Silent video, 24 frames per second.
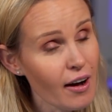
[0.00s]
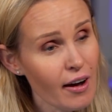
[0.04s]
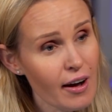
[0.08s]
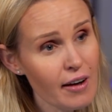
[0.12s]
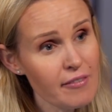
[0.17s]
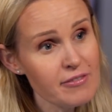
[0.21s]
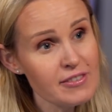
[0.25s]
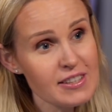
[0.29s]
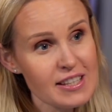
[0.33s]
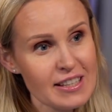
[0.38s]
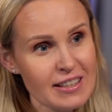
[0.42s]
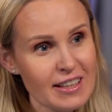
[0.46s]

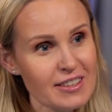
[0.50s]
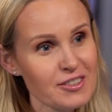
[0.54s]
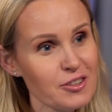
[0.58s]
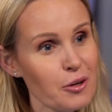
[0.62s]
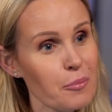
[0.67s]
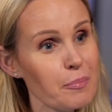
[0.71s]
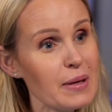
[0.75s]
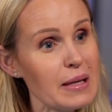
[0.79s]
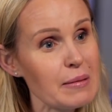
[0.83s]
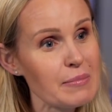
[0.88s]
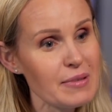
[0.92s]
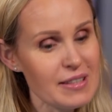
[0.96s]
I've seen it
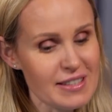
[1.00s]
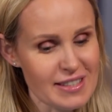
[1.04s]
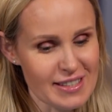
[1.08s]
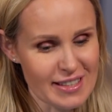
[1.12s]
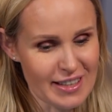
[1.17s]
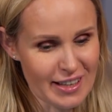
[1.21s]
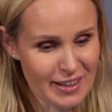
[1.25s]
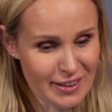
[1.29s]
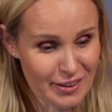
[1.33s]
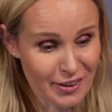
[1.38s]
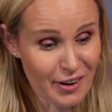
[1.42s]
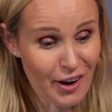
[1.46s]
on
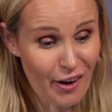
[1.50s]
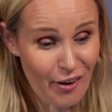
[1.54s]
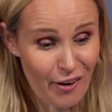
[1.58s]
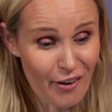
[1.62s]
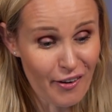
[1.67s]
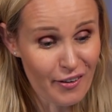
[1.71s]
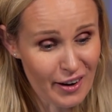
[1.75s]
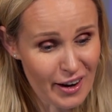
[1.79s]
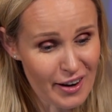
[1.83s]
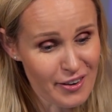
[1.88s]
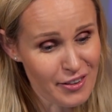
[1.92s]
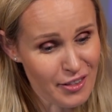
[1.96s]
BBC and
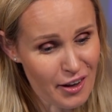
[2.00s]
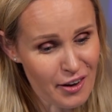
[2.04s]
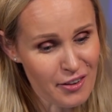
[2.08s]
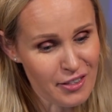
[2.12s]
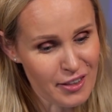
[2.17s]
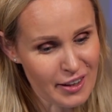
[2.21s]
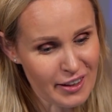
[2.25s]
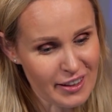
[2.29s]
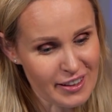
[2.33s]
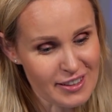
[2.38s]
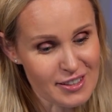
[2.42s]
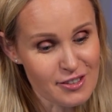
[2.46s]
I
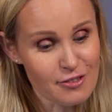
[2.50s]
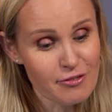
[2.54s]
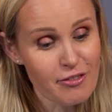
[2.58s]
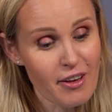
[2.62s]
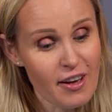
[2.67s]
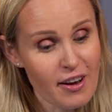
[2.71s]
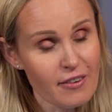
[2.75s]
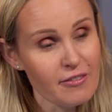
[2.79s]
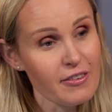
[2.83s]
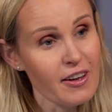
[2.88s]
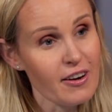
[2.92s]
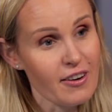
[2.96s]
think it's
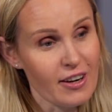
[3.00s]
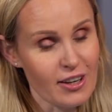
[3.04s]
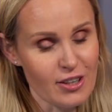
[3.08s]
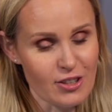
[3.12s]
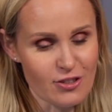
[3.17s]
very, very